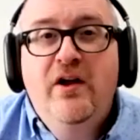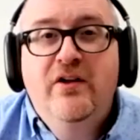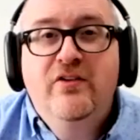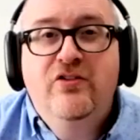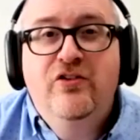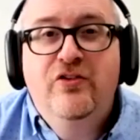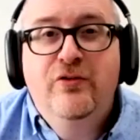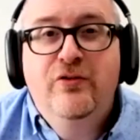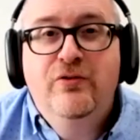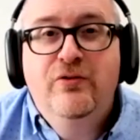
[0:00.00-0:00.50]

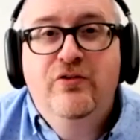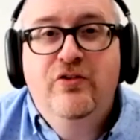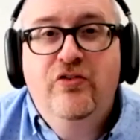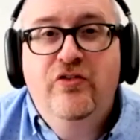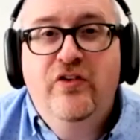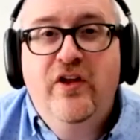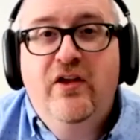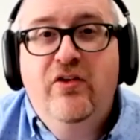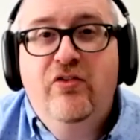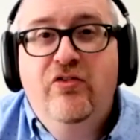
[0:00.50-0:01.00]
want to
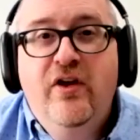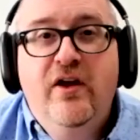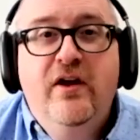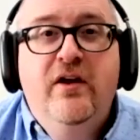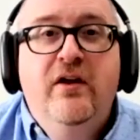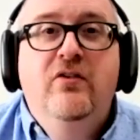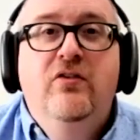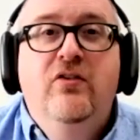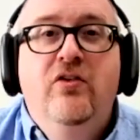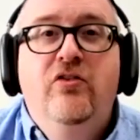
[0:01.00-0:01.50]
just take a
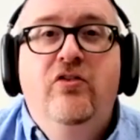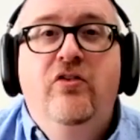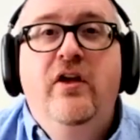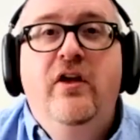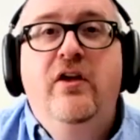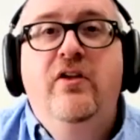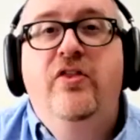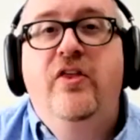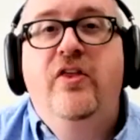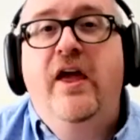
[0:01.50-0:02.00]
second to
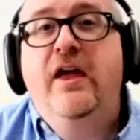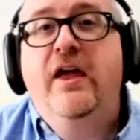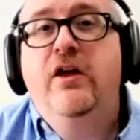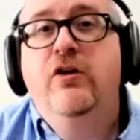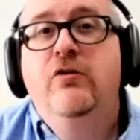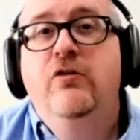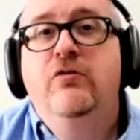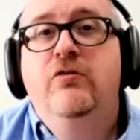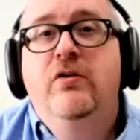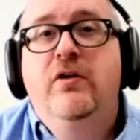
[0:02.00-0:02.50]
say
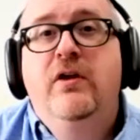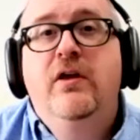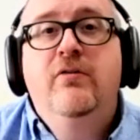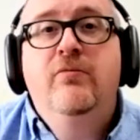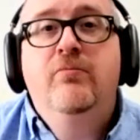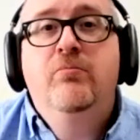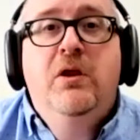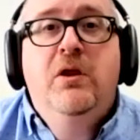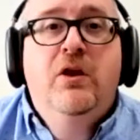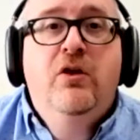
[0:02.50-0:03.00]
thank you to
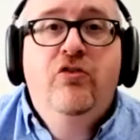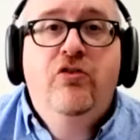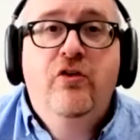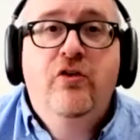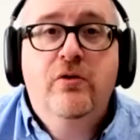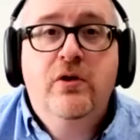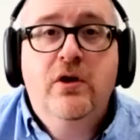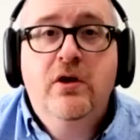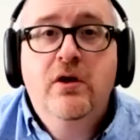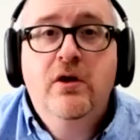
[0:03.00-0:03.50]
Give
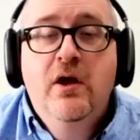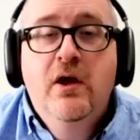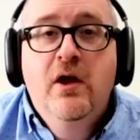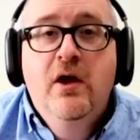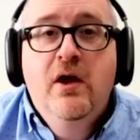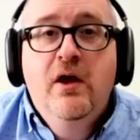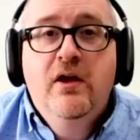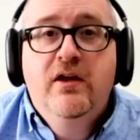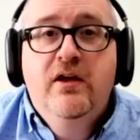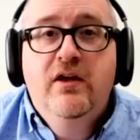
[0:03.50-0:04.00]
Minnesota.
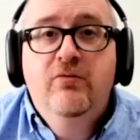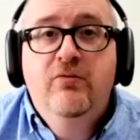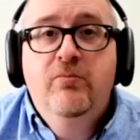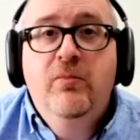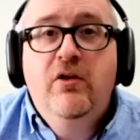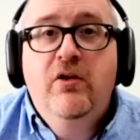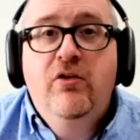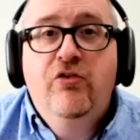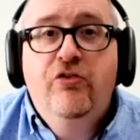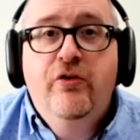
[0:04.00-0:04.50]
Give
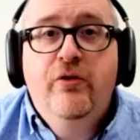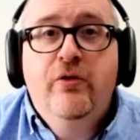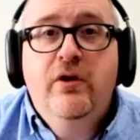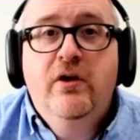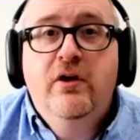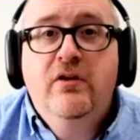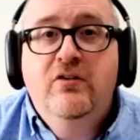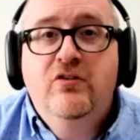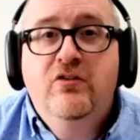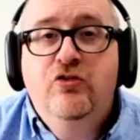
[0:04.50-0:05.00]

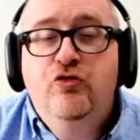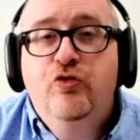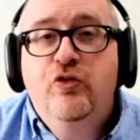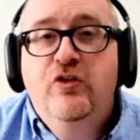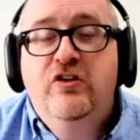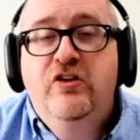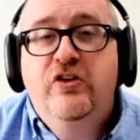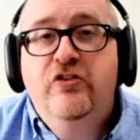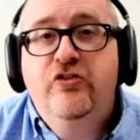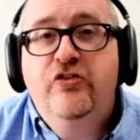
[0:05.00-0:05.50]
Minnesota
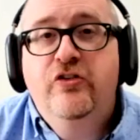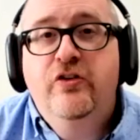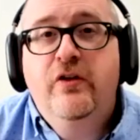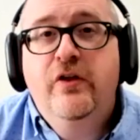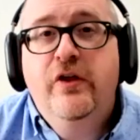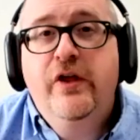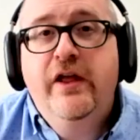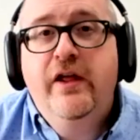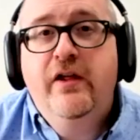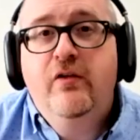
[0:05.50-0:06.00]

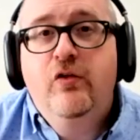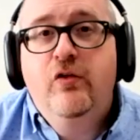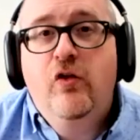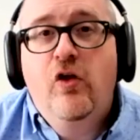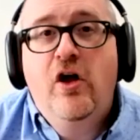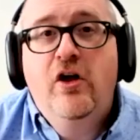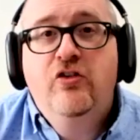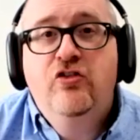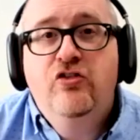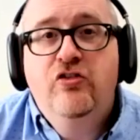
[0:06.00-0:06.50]
traditionally
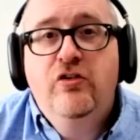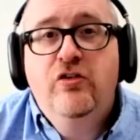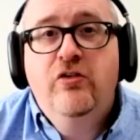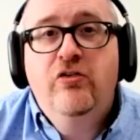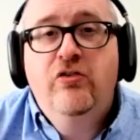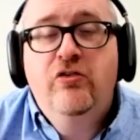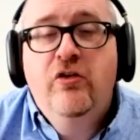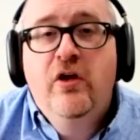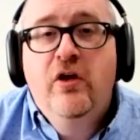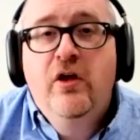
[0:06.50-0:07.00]

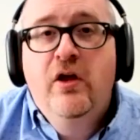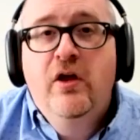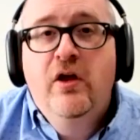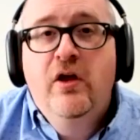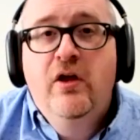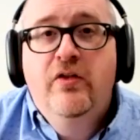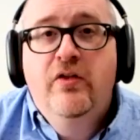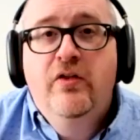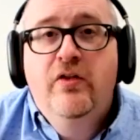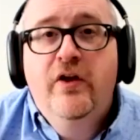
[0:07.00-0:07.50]
launches
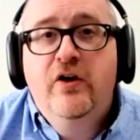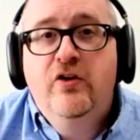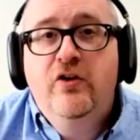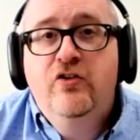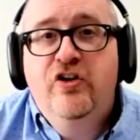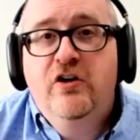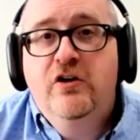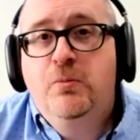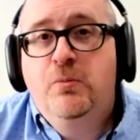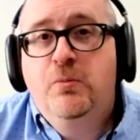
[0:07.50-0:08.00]
their
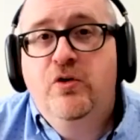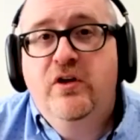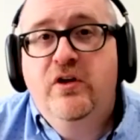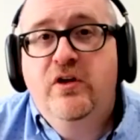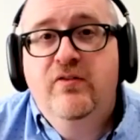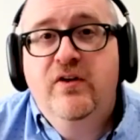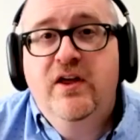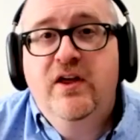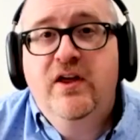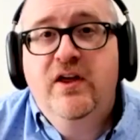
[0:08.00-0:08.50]
charitable
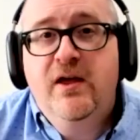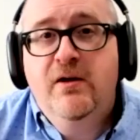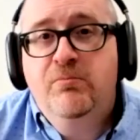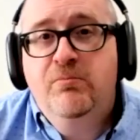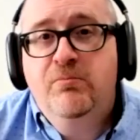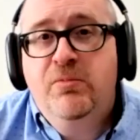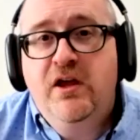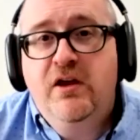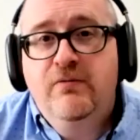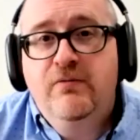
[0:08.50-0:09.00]
giving
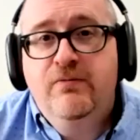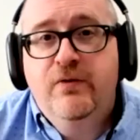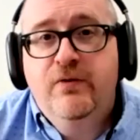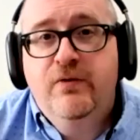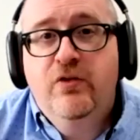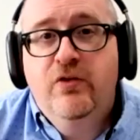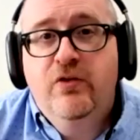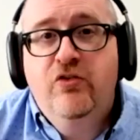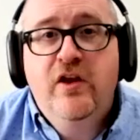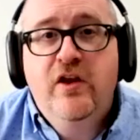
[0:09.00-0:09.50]
campaign for
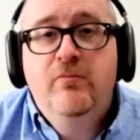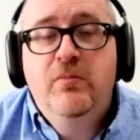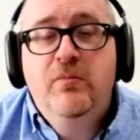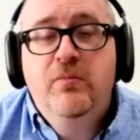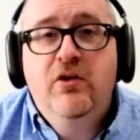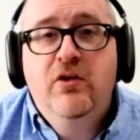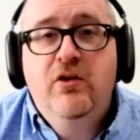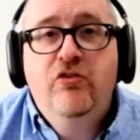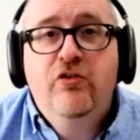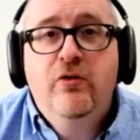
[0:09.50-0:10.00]
the state of
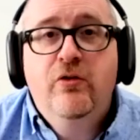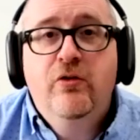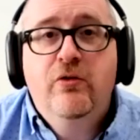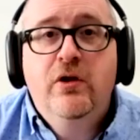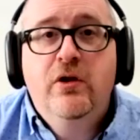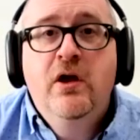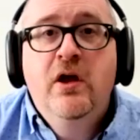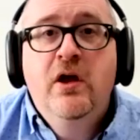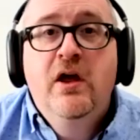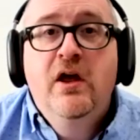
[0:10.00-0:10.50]

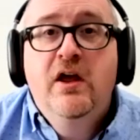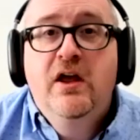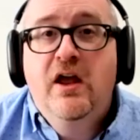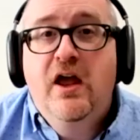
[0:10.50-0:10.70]
Minnesota